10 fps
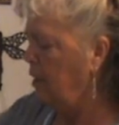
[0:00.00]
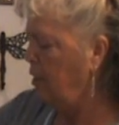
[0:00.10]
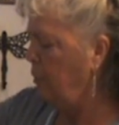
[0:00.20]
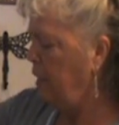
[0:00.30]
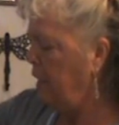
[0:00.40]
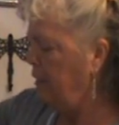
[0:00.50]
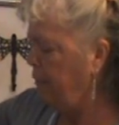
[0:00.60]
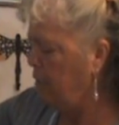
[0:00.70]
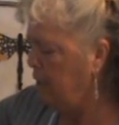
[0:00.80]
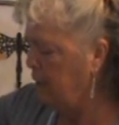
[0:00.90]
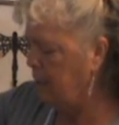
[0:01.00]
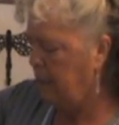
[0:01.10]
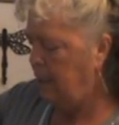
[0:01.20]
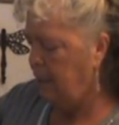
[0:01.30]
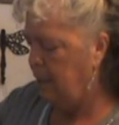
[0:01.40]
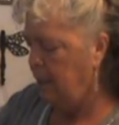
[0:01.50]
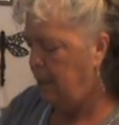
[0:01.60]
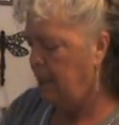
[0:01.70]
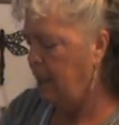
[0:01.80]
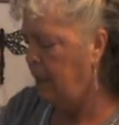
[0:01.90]
2 handfuls,
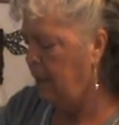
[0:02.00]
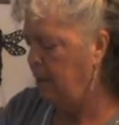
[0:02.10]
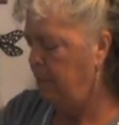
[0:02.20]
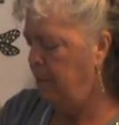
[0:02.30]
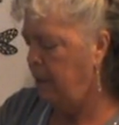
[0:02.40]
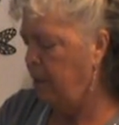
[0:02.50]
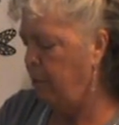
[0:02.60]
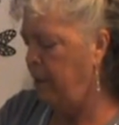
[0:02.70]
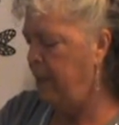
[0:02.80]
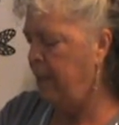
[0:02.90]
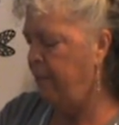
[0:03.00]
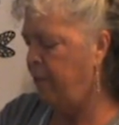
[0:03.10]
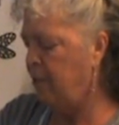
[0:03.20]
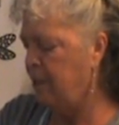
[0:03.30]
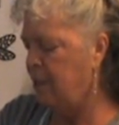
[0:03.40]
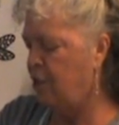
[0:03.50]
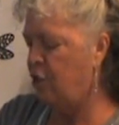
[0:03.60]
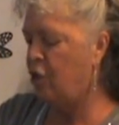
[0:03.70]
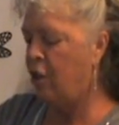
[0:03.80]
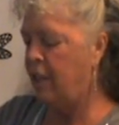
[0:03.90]
3 handfuls to
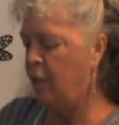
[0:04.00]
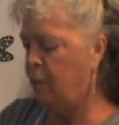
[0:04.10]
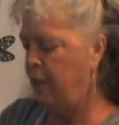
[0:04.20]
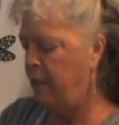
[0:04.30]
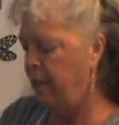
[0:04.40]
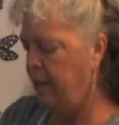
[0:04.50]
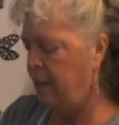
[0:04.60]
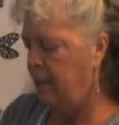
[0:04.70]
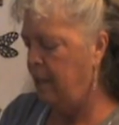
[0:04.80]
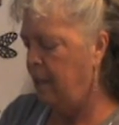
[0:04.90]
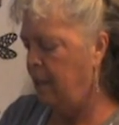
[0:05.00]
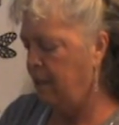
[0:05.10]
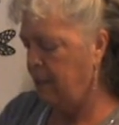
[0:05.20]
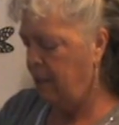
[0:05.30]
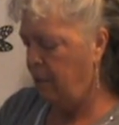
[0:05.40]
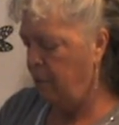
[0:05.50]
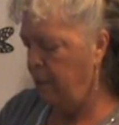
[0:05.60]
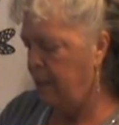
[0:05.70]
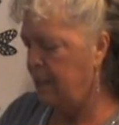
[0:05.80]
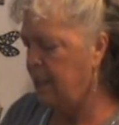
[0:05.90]
start out with. I'll get 3
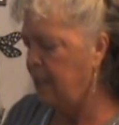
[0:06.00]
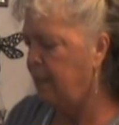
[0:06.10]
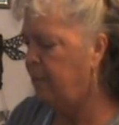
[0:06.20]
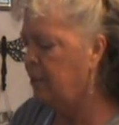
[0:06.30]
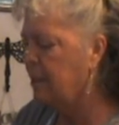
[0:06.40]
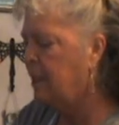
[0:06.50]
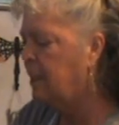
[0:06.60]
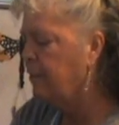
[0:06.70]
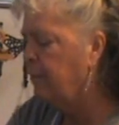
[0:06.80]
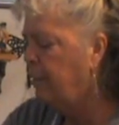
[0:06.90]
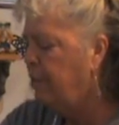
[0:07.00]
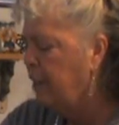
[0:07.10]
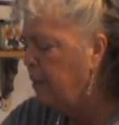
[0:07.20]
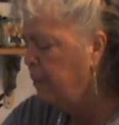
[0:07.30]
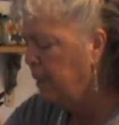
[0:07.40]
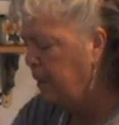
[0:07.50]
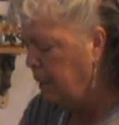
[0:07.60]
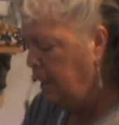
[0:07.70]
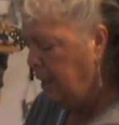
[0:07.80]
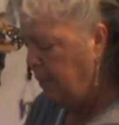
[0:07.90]
nice handfuls. I fluff it up and
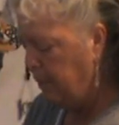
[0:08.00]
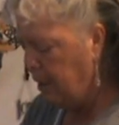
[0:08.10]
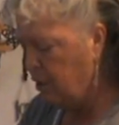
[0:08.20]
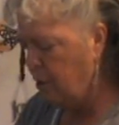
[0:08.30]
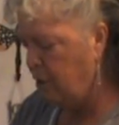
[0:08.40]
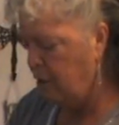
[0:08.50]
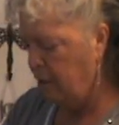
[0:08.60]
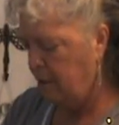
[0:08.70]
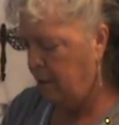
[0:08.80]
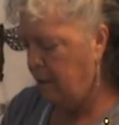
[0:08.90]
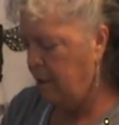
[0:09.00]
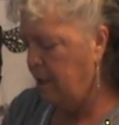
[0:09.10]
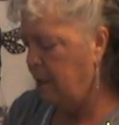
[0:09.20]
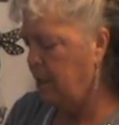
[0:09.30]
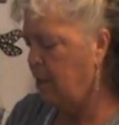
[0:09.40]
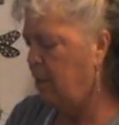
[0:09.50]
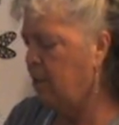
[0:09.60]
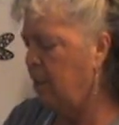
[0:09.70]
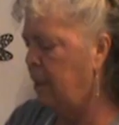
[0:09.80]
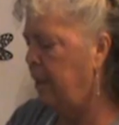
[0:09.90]
make sure it's all
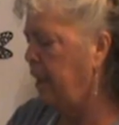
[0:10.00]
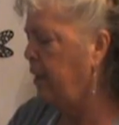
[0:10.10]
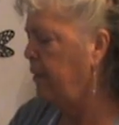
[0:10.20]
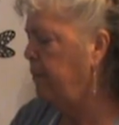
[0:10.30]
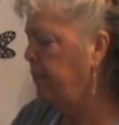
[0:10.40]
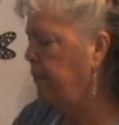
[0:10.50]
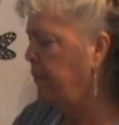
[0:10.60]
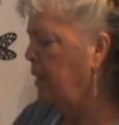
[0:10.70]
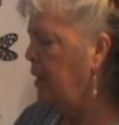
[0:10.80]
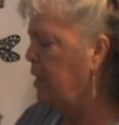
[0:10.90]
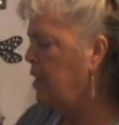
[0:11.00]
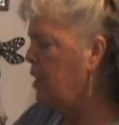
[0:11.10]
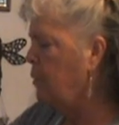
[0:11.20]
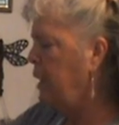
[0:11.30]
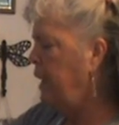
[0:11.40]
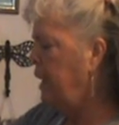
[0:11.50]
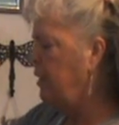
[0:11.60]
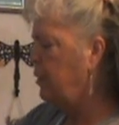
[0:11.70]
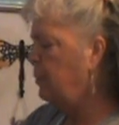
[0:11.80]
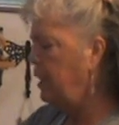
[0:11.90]
good in there. So I
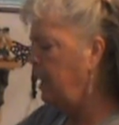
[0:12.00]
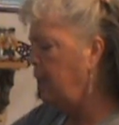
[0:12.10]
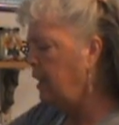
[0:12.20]
add 3